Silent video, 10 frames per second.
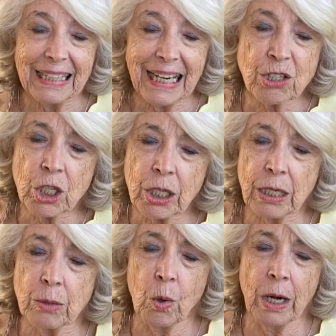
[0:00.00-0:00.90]
Let's look
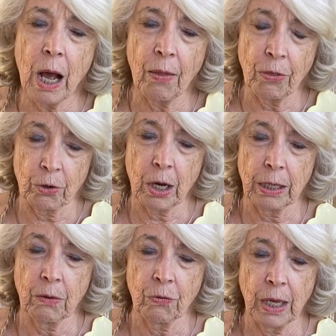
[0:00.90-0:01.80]
at one other
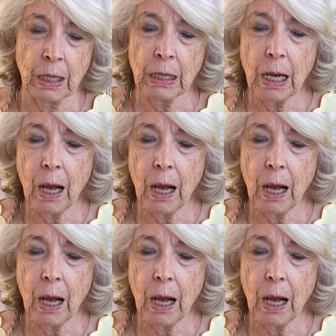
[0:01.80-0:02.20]
kind of thing.